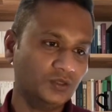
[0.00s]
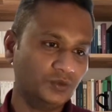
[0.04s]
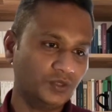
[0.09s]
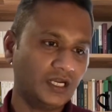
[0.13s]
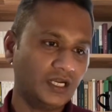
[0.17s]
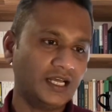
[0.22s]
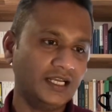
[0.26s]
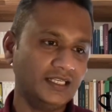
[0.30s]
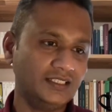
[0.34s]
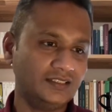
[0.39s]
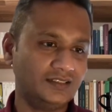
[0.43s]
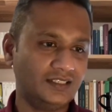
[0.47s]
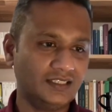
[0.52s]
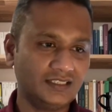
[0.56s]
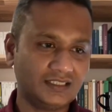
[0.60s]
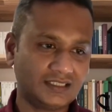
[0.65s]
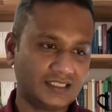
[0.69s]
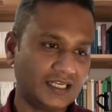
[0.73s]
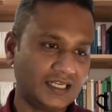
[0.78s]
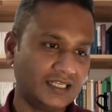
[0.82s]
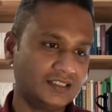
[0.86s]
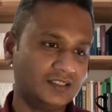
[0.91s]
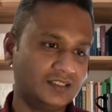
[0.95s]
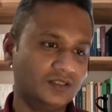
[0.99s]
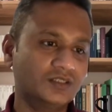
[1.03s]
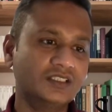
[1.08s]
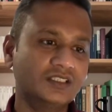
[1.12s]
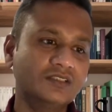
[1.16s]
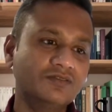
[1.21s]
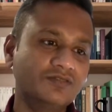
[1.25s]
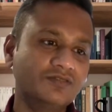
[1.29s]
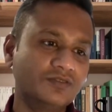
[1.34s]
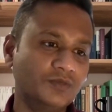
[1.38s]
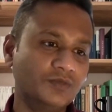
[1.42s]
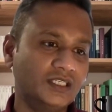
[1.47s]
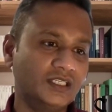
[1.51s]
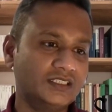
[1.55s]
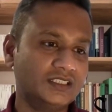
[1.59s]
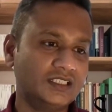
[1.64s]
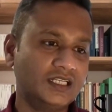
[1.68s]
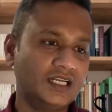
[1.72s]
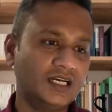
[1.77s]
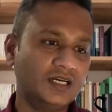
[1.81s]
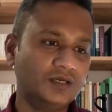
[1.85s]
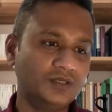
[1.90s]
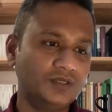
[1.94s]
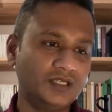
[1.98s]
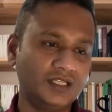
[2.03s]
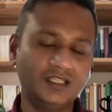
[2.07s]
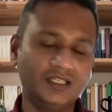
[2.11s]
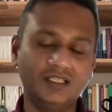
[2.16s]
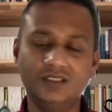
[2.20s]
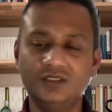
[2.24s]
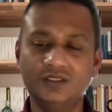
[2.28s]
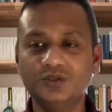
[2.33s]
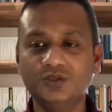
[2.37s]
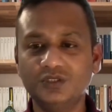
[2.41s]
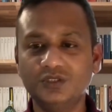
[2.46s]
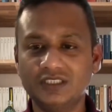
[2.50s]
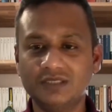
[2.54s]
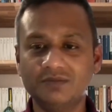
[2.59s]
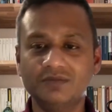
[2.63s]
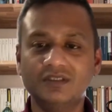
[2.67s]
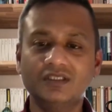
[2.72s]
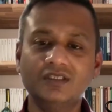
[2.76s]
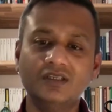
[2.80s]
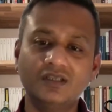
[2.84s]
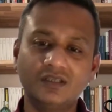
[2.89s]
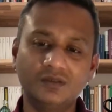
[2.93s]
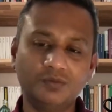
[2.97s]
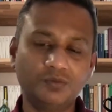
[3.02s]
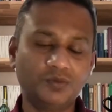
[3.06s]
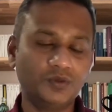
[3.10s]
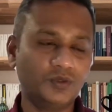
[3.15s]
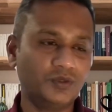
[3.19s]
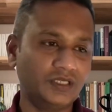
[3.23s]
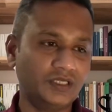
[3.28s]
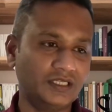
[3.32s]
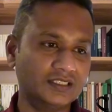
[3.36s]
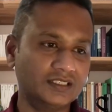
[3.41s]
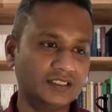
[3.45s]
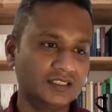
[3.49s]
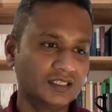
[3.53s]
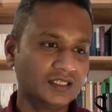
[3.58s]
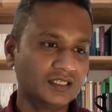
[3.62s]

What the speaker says: would like to extract those information out and then use them in your reporting.